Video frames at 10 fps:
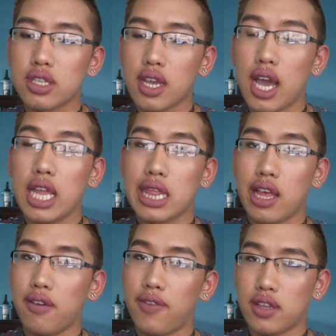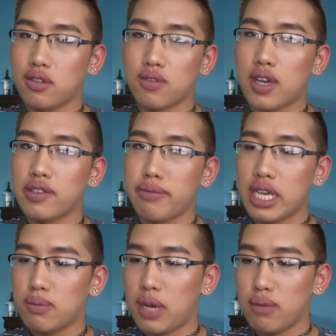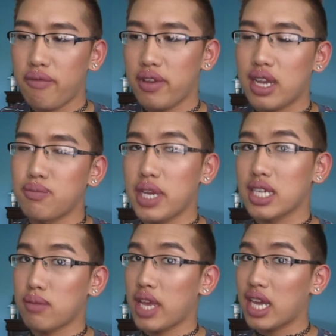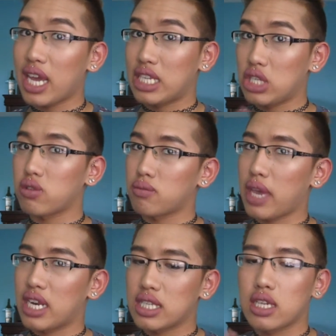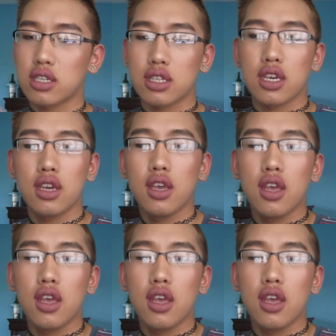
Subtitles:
Like, I love Viktor and Rolf's Spicebomb because I'm like a 90-year-old man, essentially.